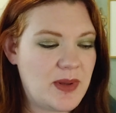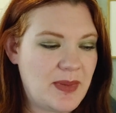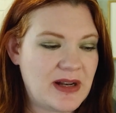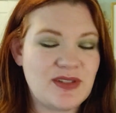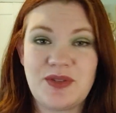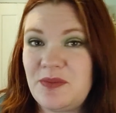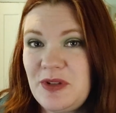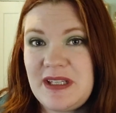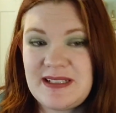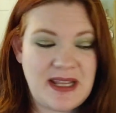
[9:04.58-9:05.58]
better. So I'm
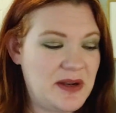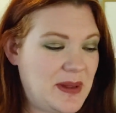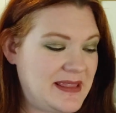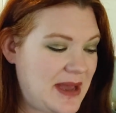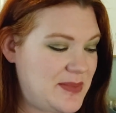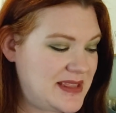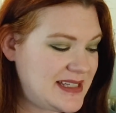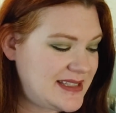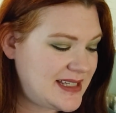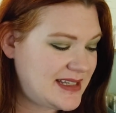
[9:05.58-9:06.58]
really excited about that. But
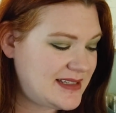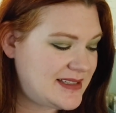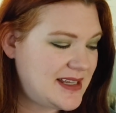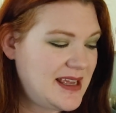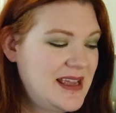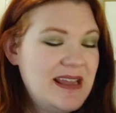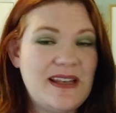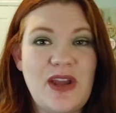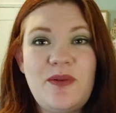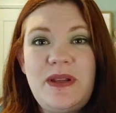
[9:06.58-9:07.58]
this is
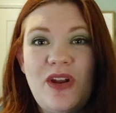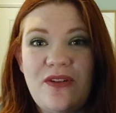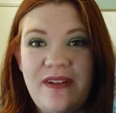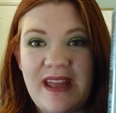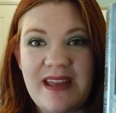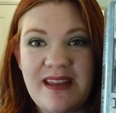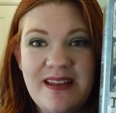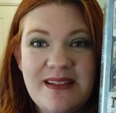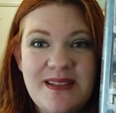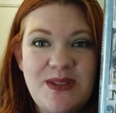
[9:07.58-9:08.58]
Naomi Novik,
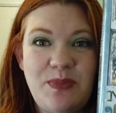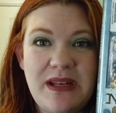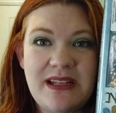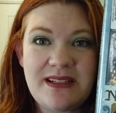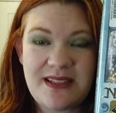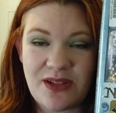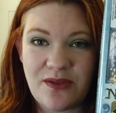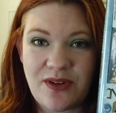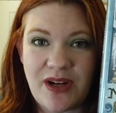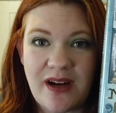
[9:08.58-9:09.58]
Spinning
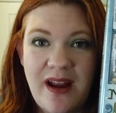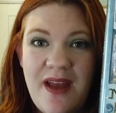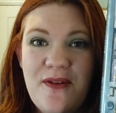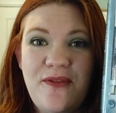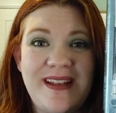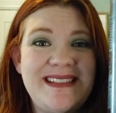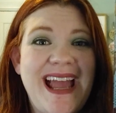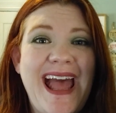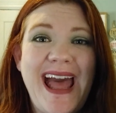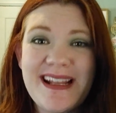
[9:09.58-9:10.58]
Silver.
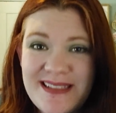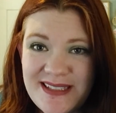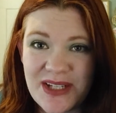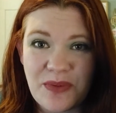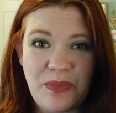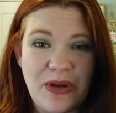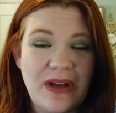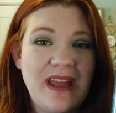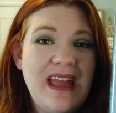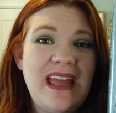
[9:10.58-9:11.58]
Fantastic
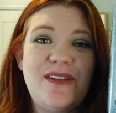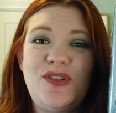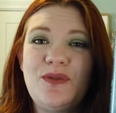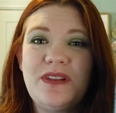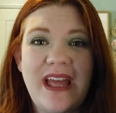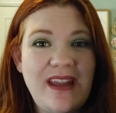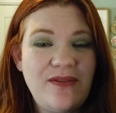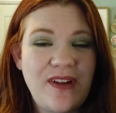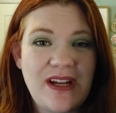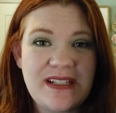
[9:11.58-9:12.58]
book. If you like
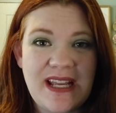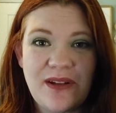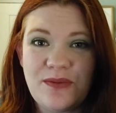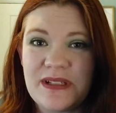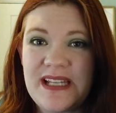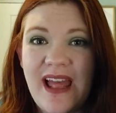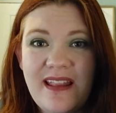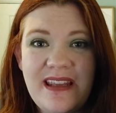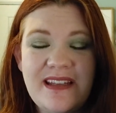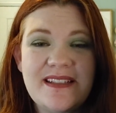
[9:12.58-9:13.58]
fairy tale
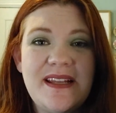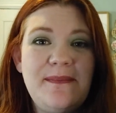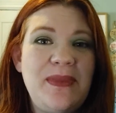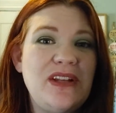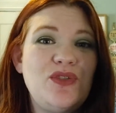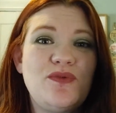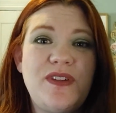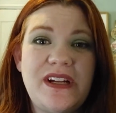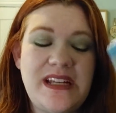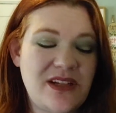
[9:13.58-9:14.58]
retellings and you're
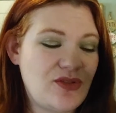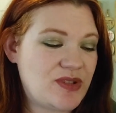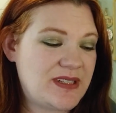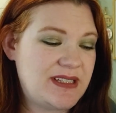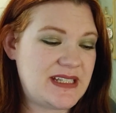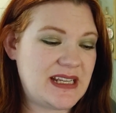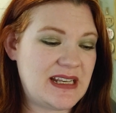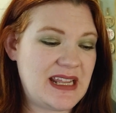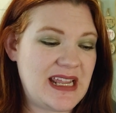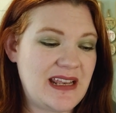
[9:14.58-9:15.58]
very
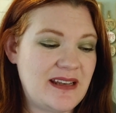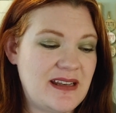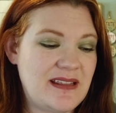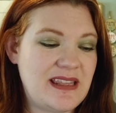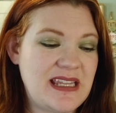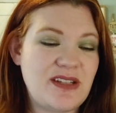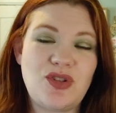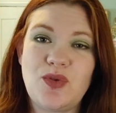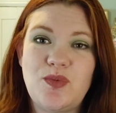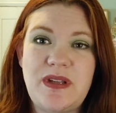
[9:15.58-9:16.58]
interested in the
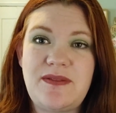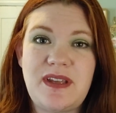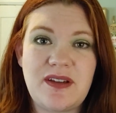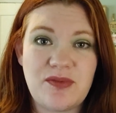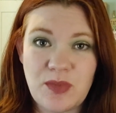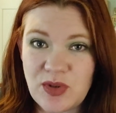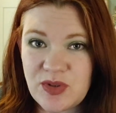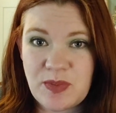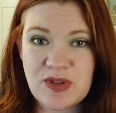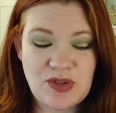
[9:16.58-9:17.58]
interweaving of
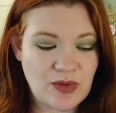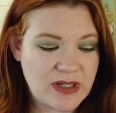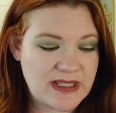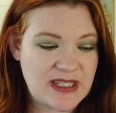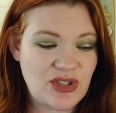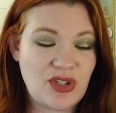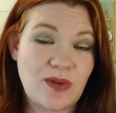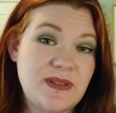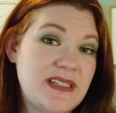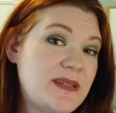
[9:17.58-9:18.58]
multiple stories that
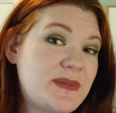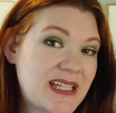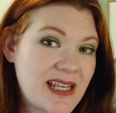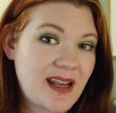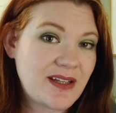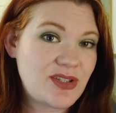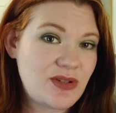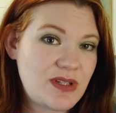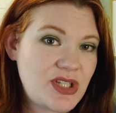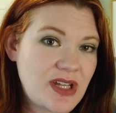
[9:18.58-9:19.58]
don't seem to connect
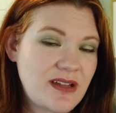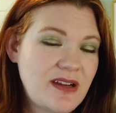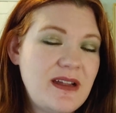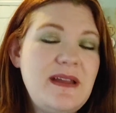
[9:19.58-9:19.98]
to each other,